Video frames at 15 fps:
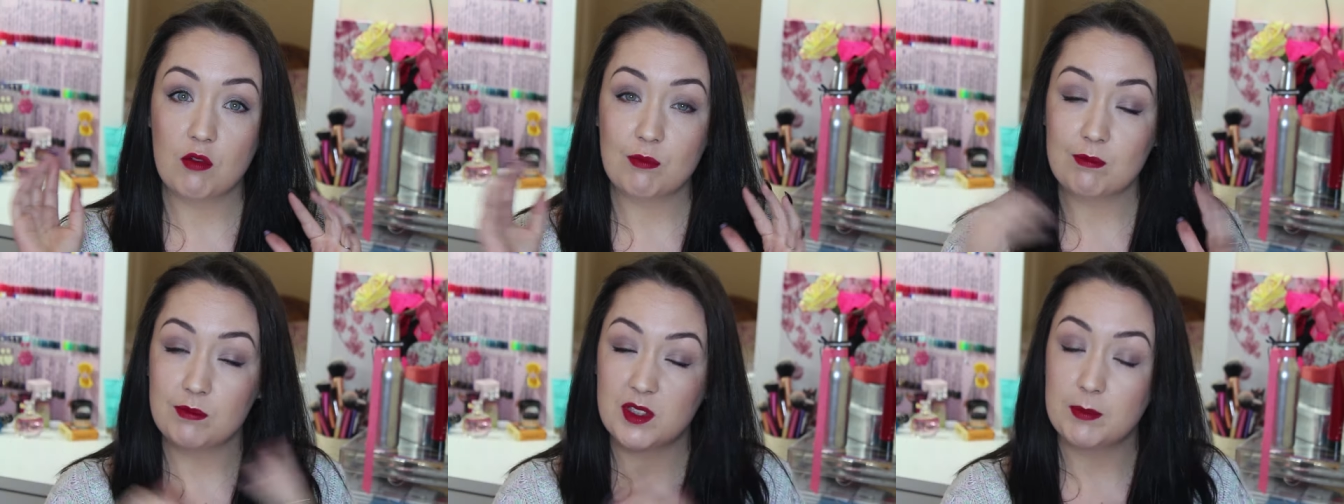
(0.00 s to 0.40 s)

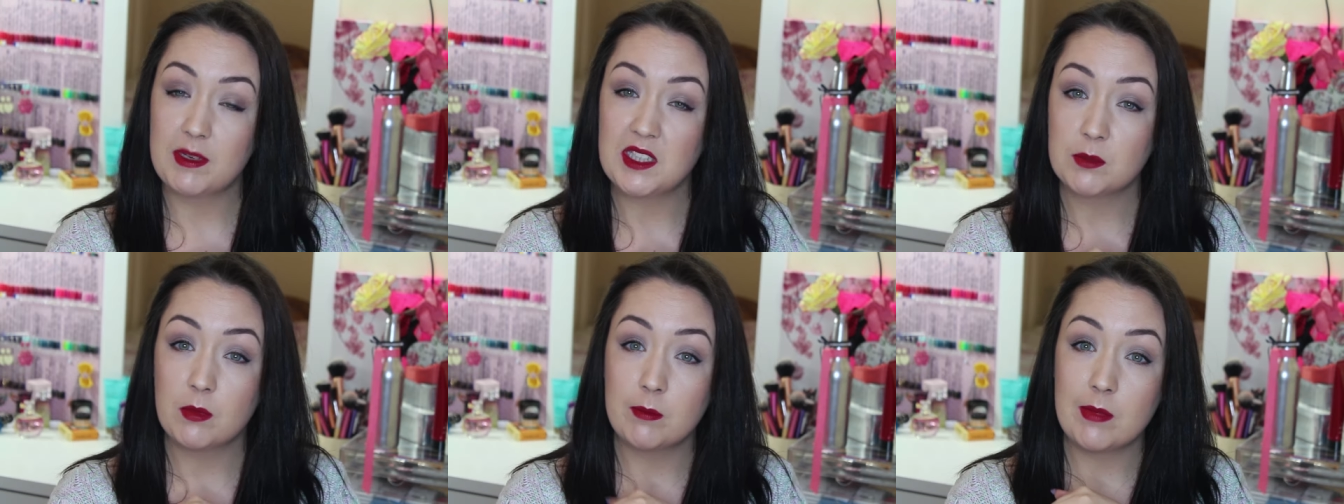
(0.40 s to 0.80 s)
of
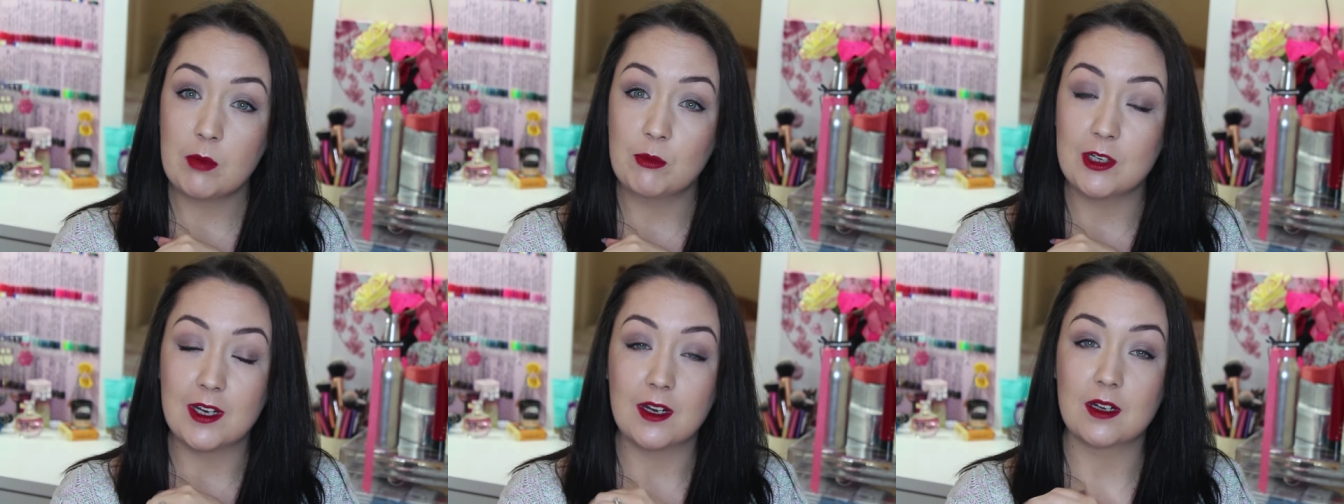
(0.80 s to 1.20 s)
space on my
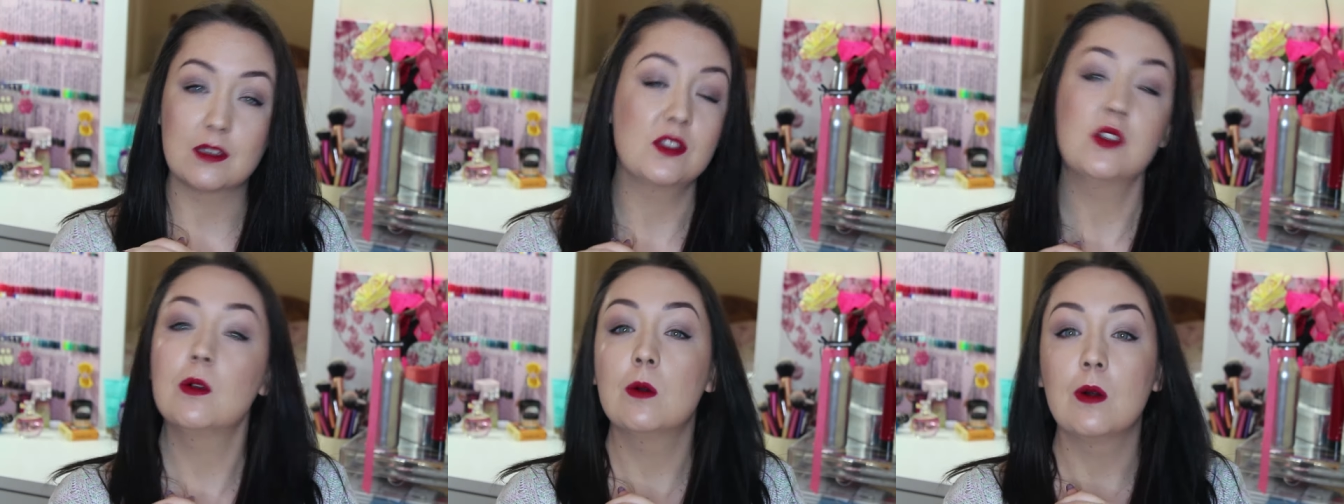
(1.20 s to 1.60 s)
memory
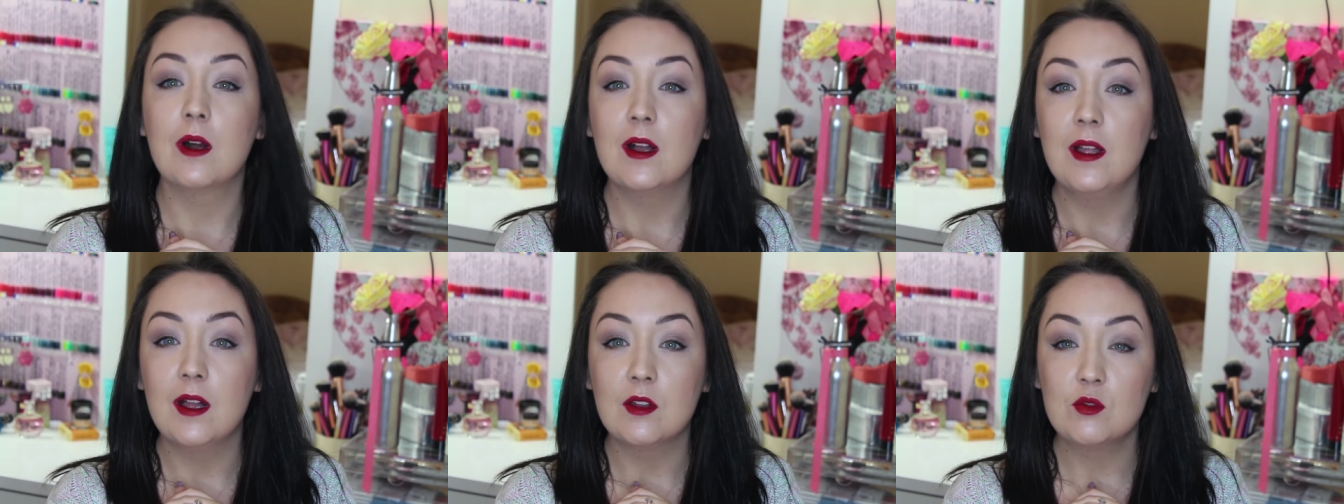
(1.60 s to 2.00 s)
card, so
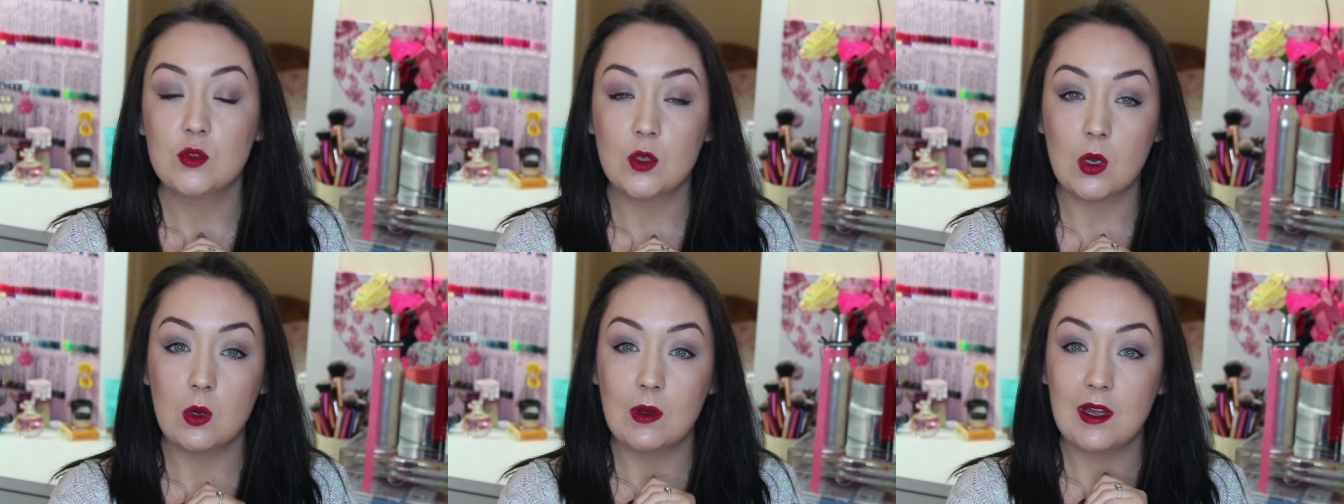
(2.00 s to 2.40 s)
I had
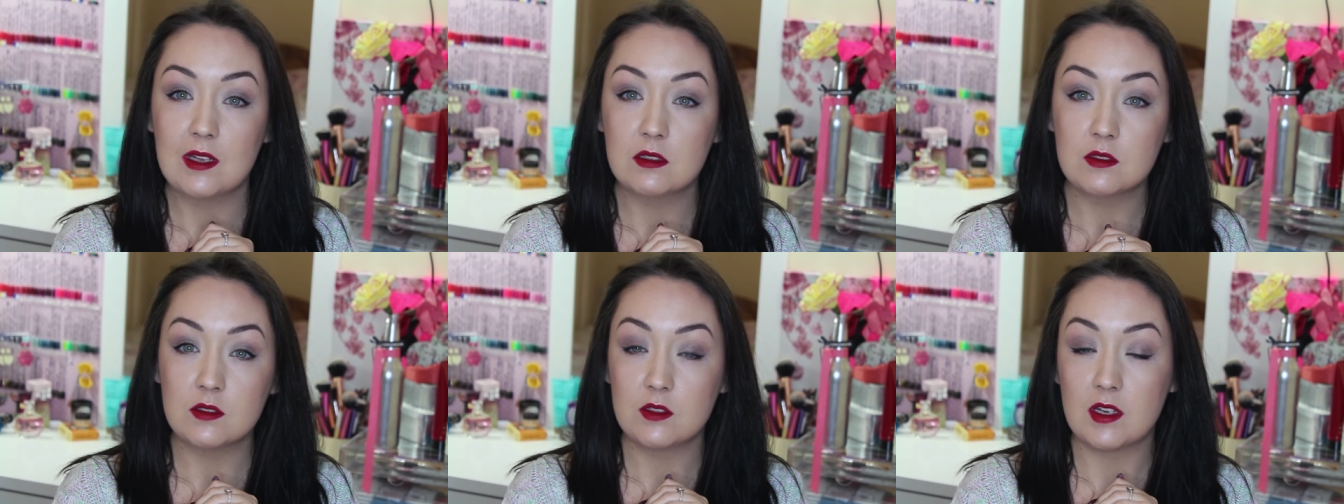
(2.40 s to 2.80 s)
to go
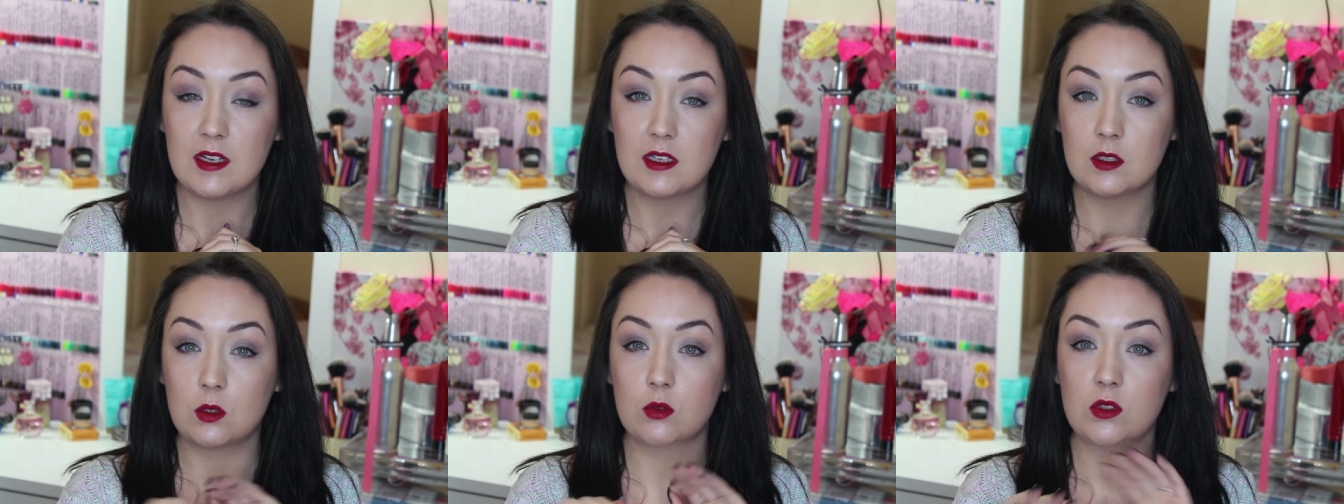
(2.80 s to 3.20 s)
and
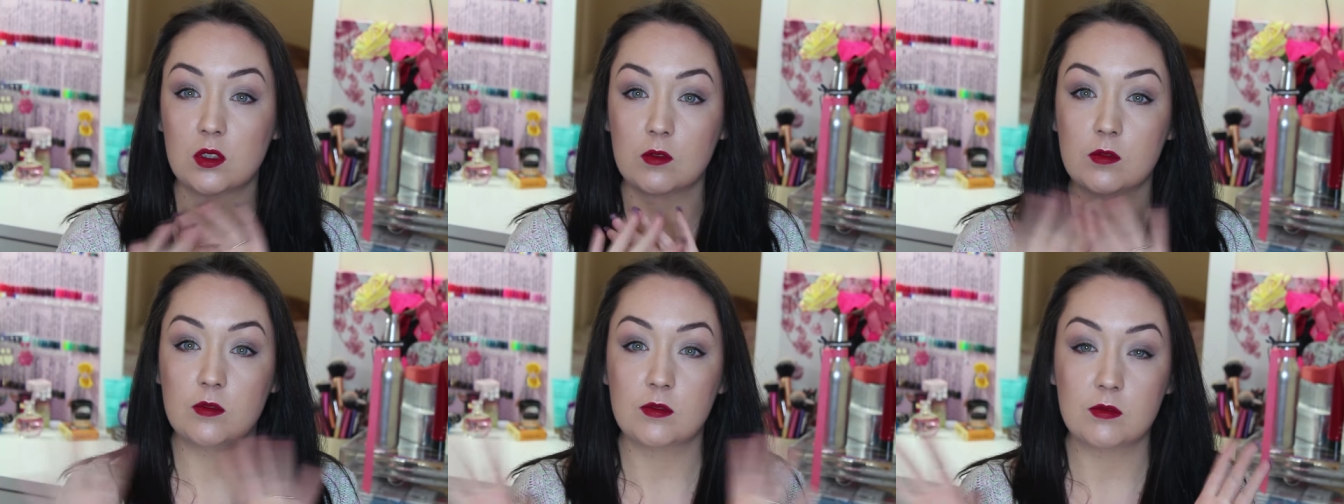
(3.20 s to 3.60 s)
take loads
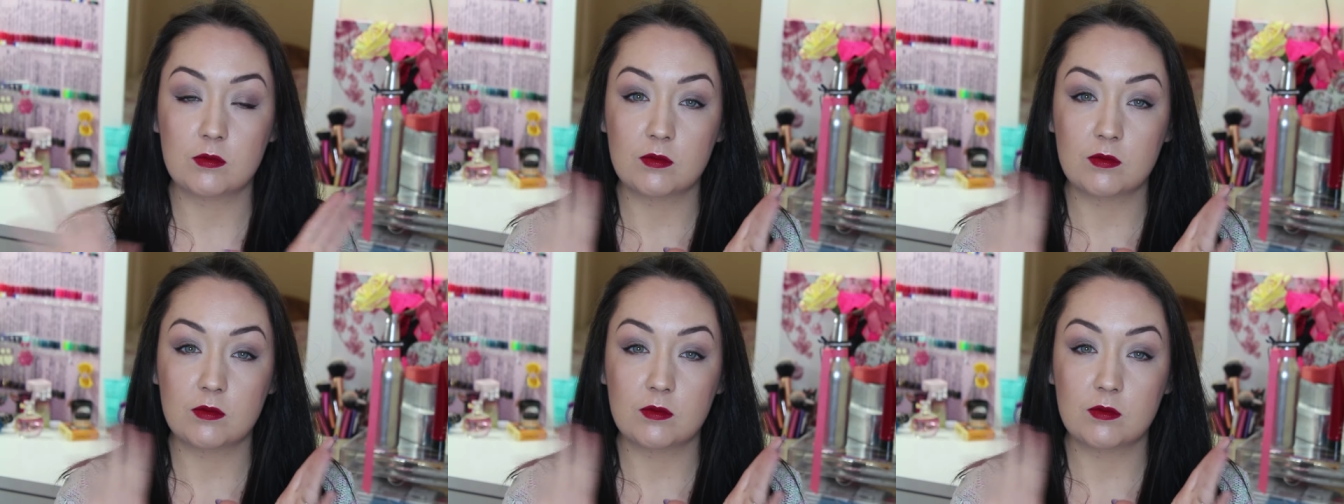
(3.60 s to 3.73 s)
of